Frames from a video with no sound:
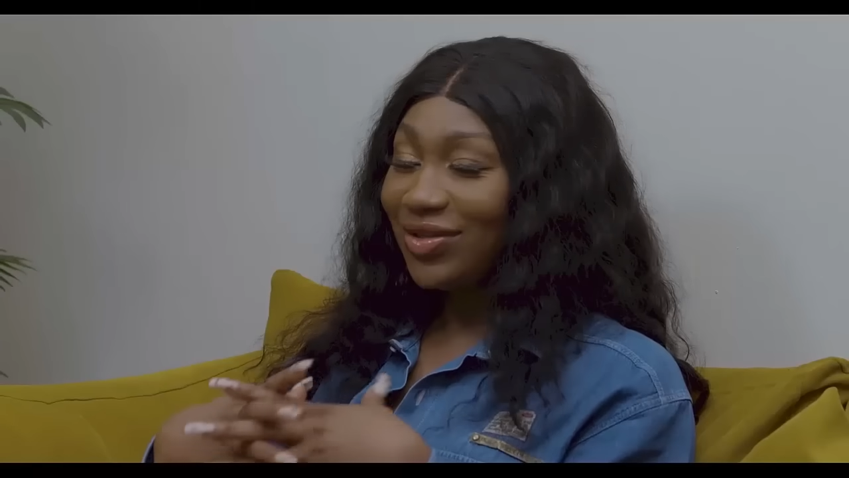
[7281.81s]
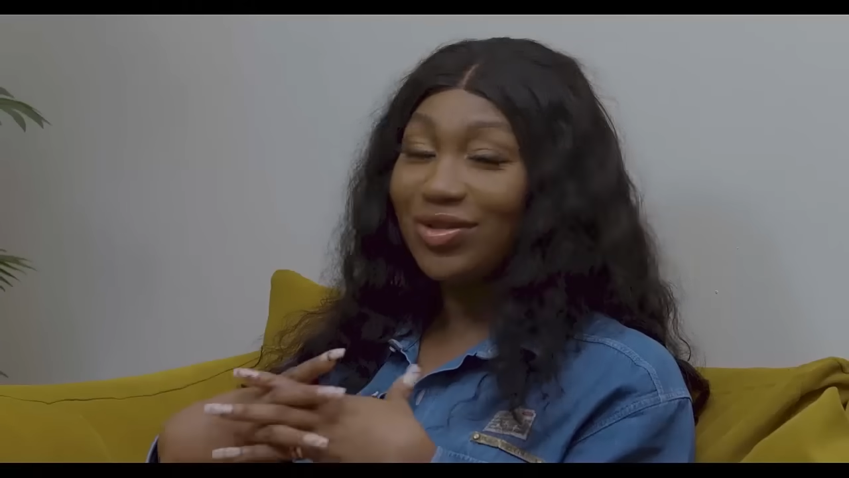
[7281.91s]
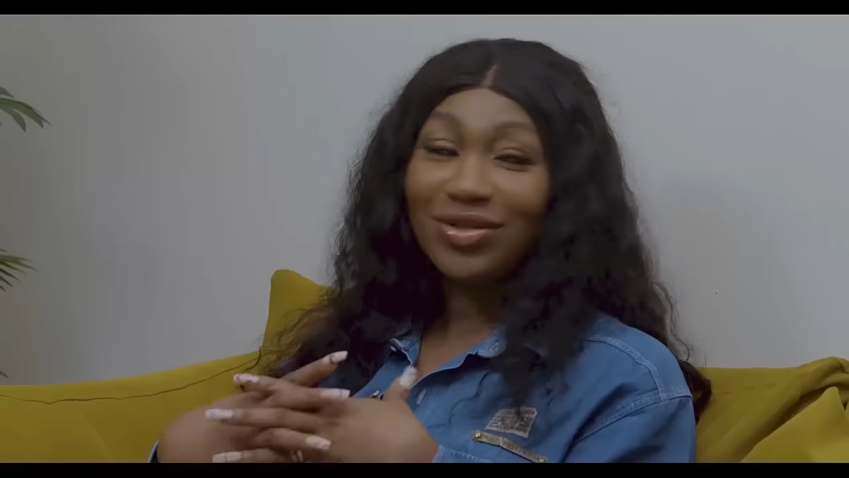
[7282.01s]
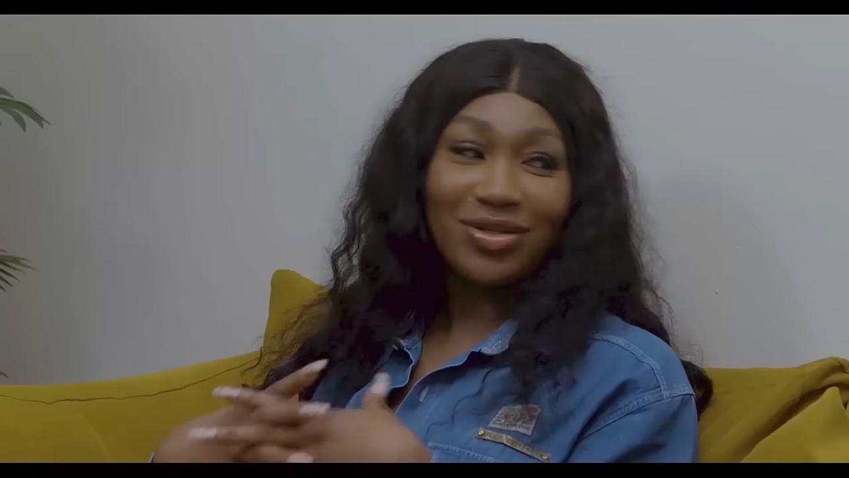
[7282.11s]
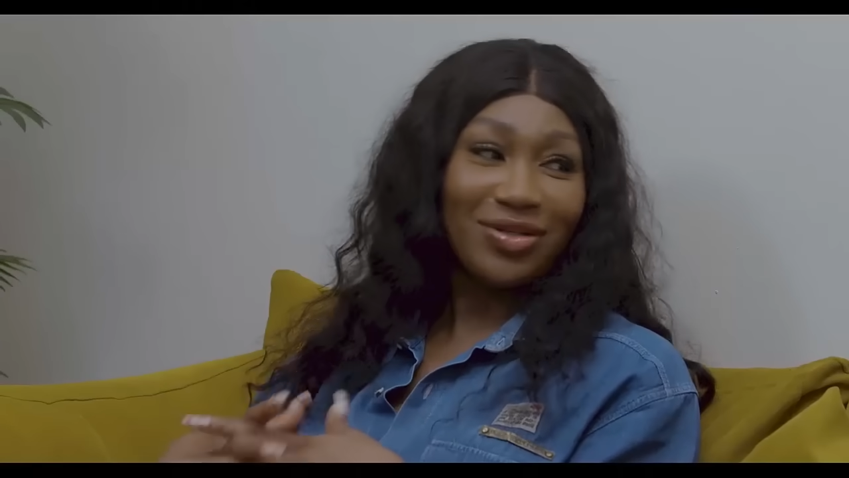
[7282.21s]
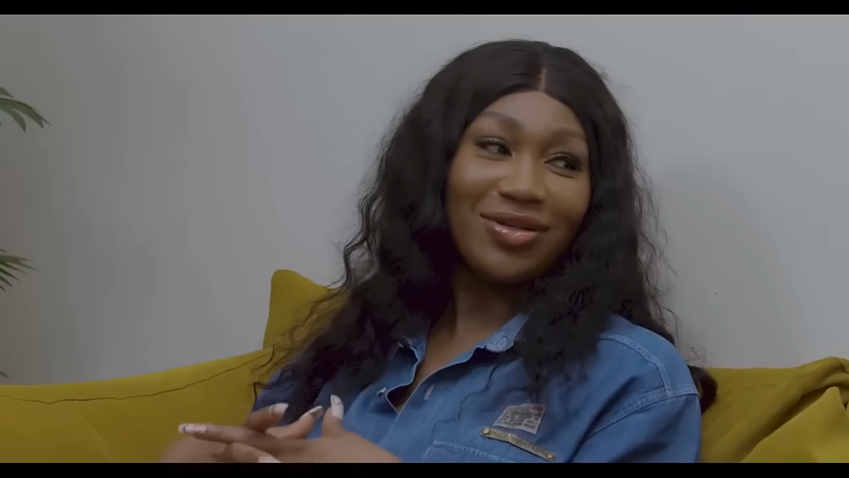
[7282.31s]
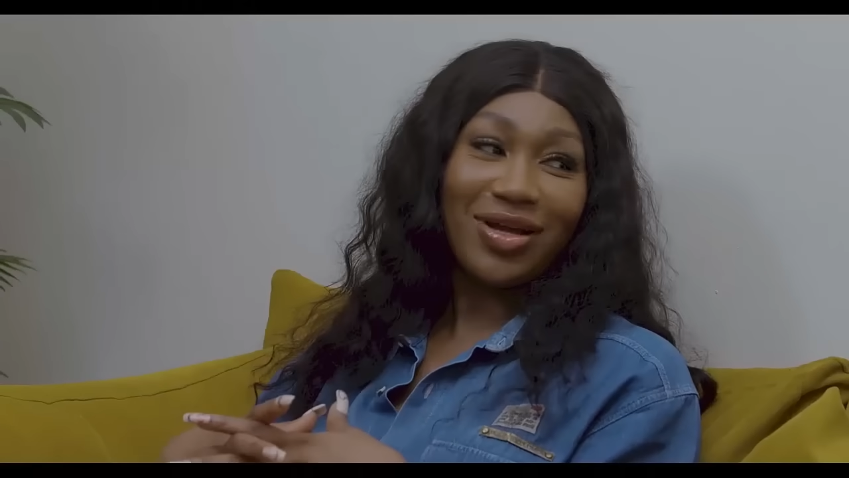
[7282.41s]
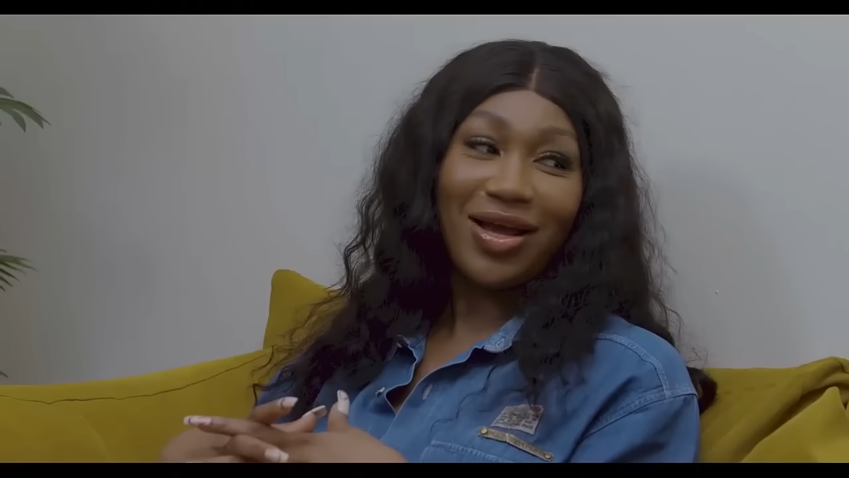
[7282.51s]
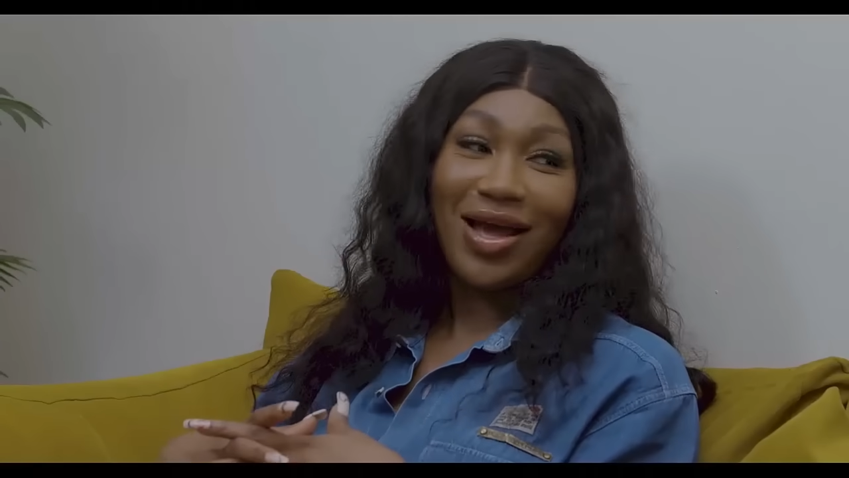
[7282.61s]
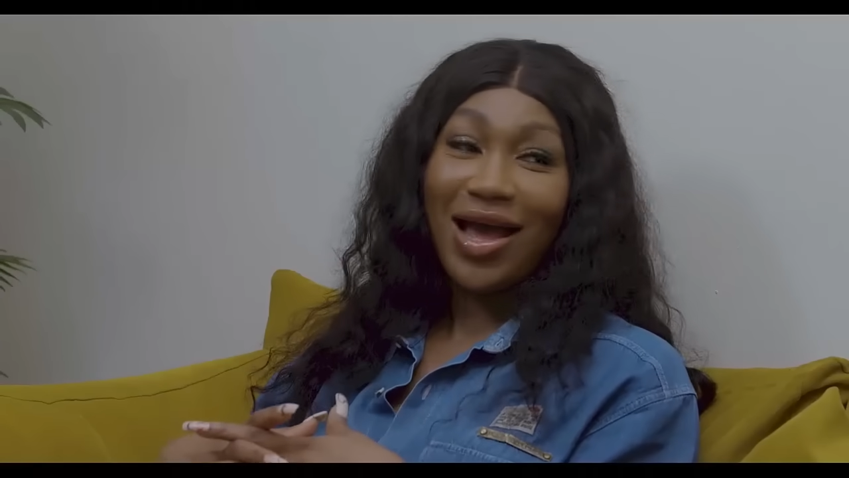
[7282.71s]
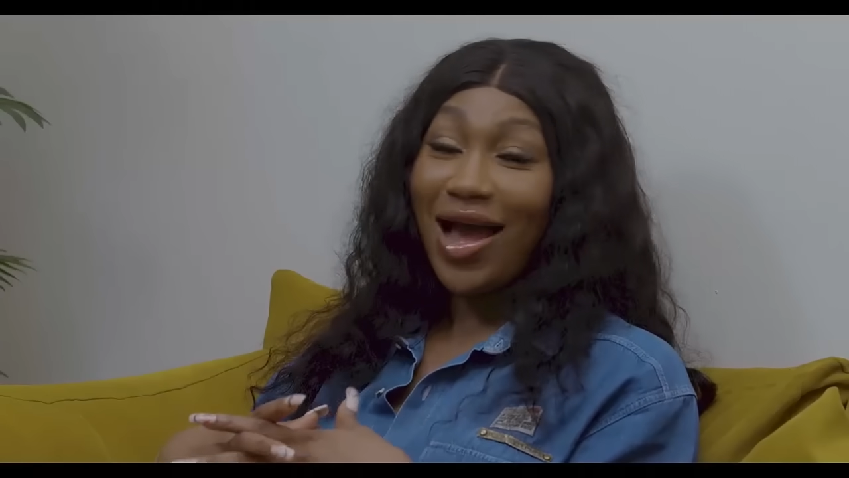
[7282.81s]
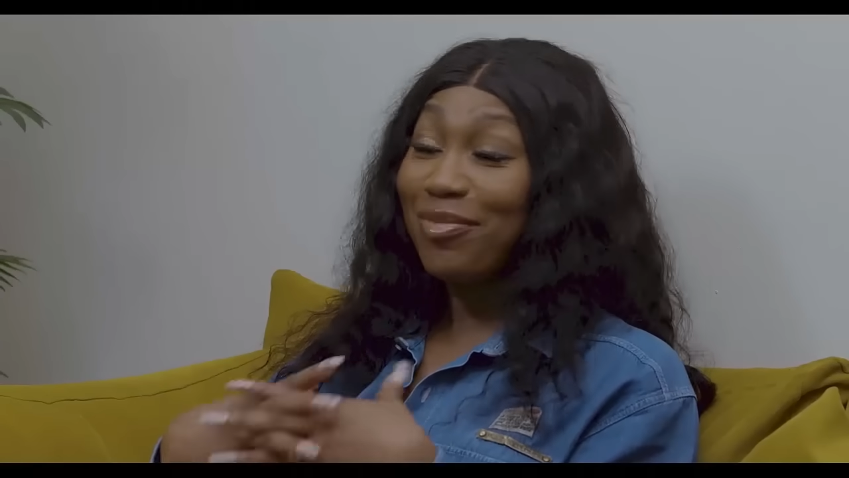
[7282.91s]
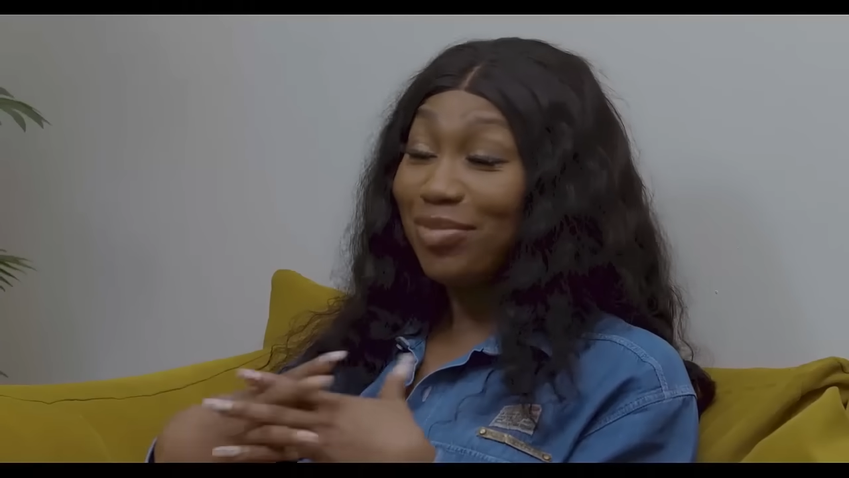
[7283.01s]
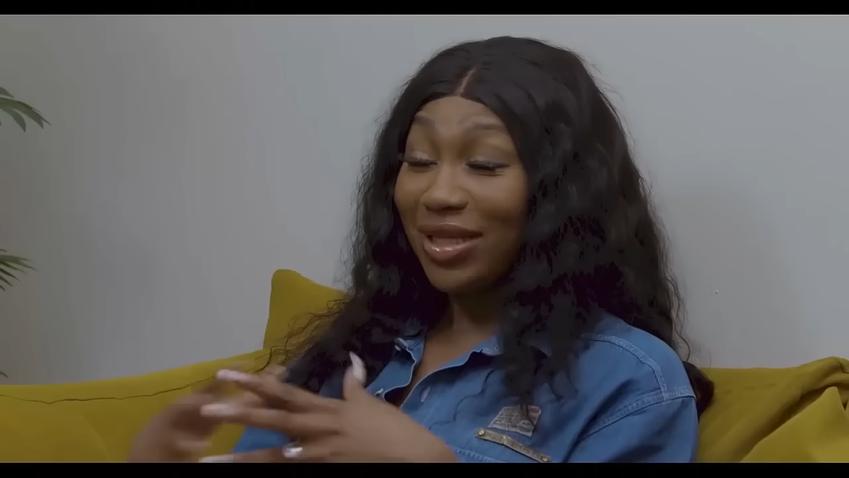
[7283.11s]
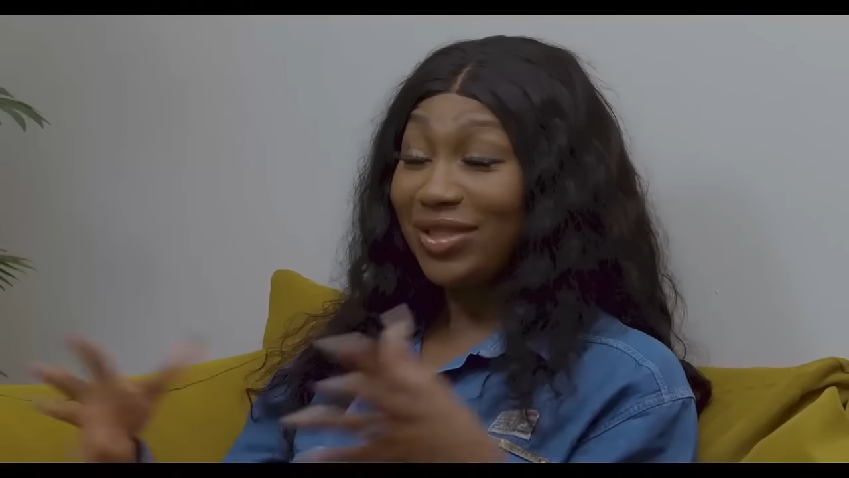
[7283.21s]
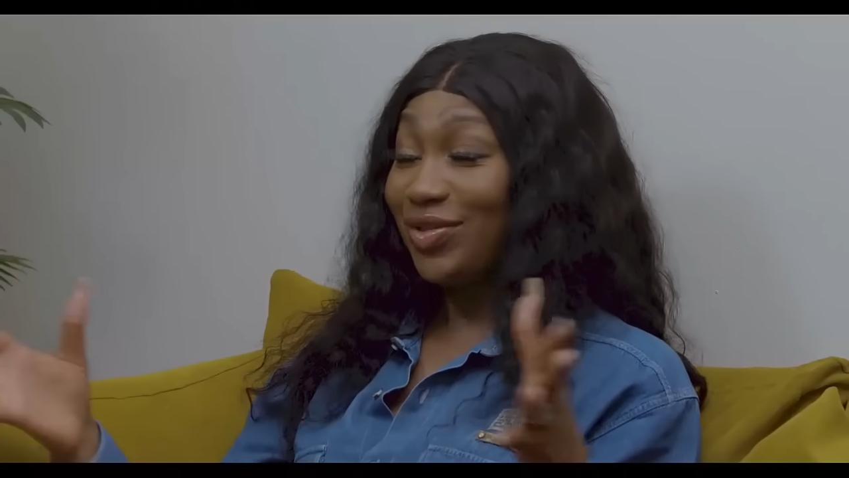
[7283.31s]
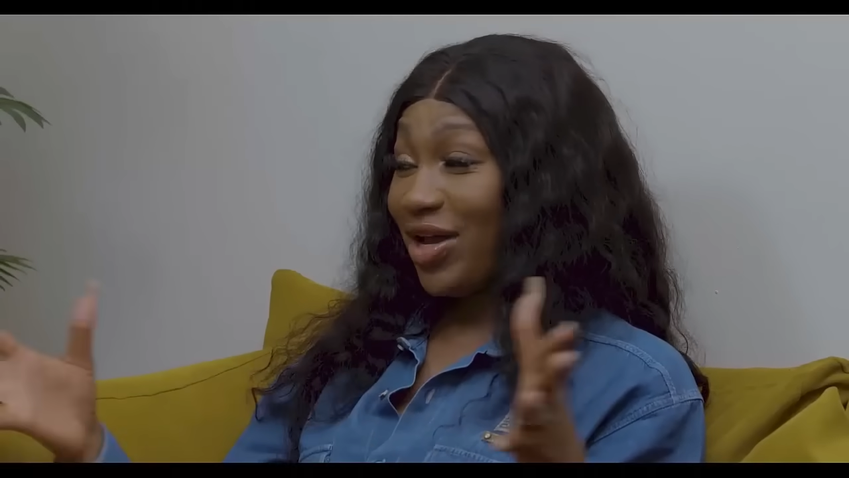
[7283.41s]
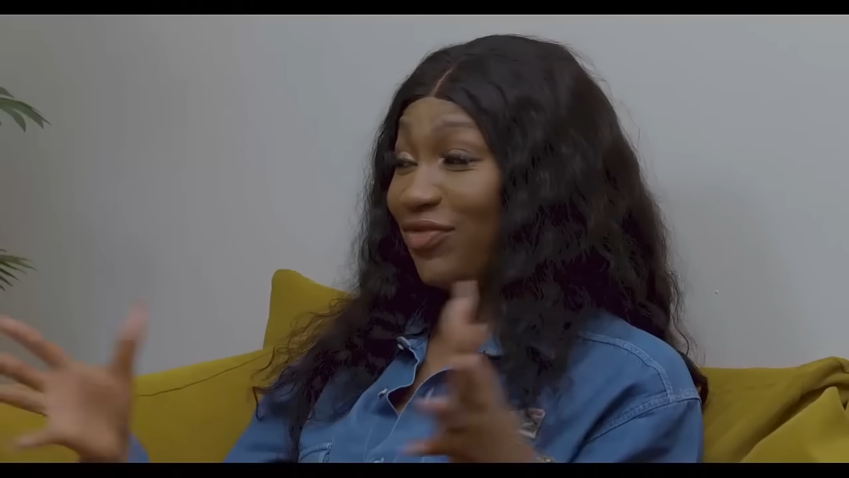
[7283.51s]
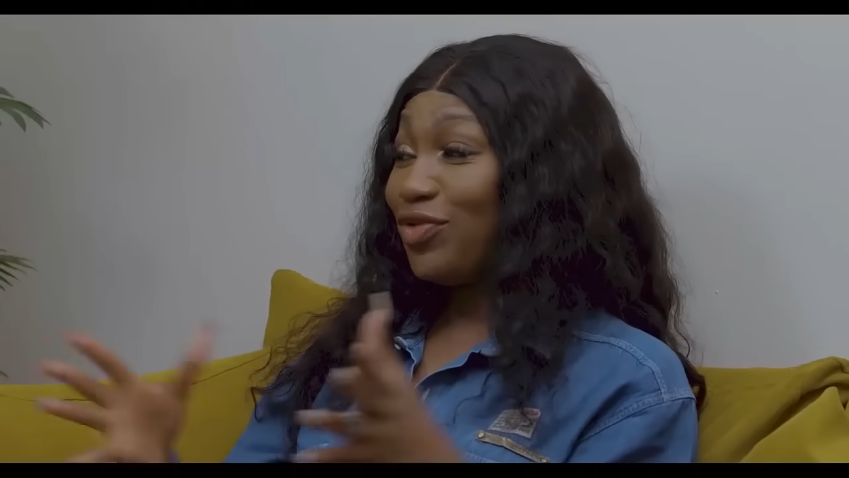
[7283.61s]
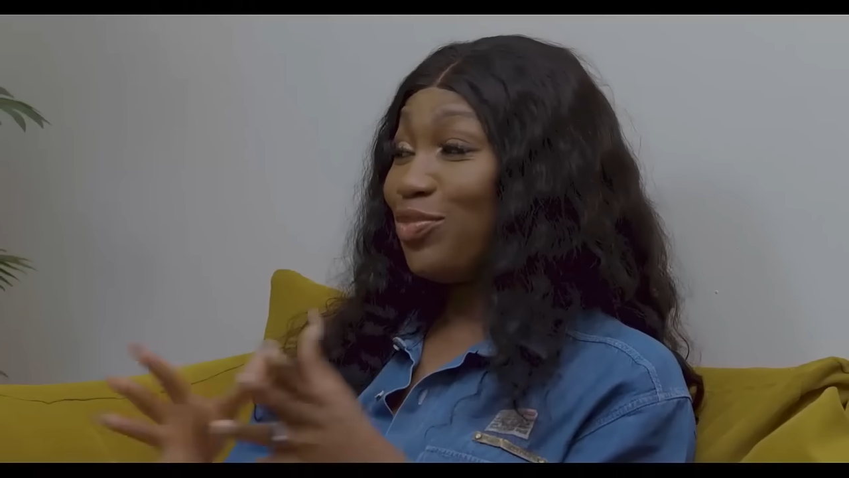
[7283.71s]
Look, I'm blessed to
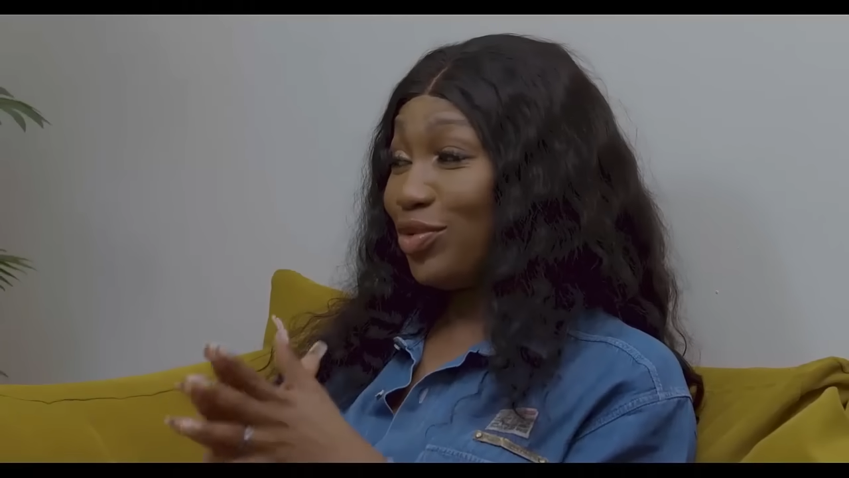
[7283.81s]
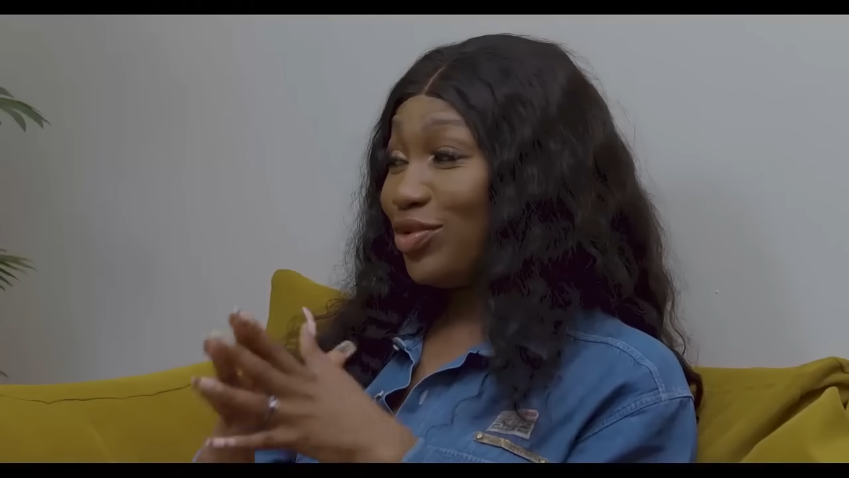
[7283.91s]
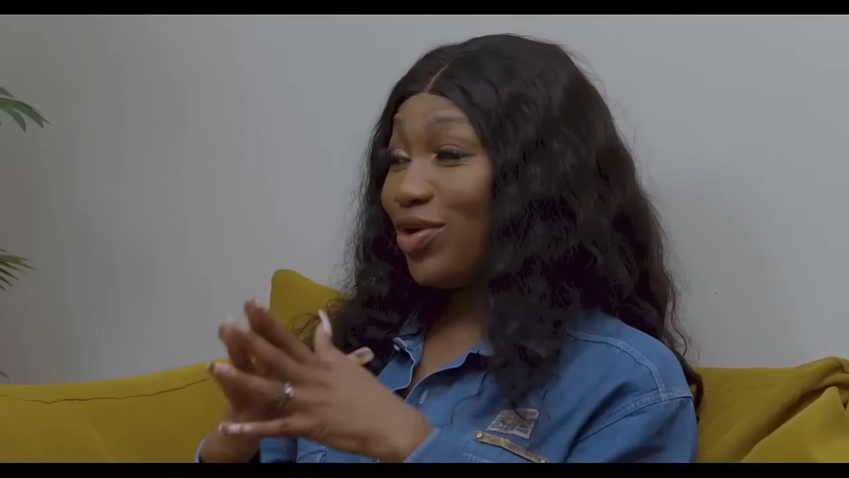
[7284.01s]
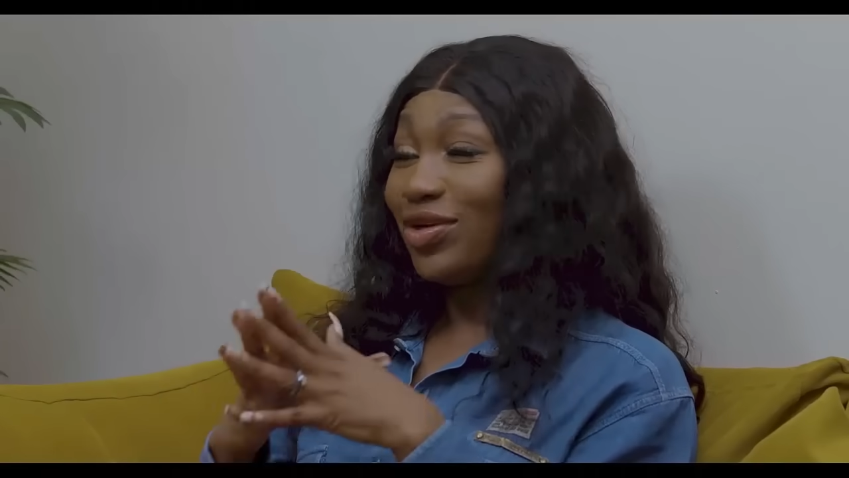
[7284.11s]
have you both.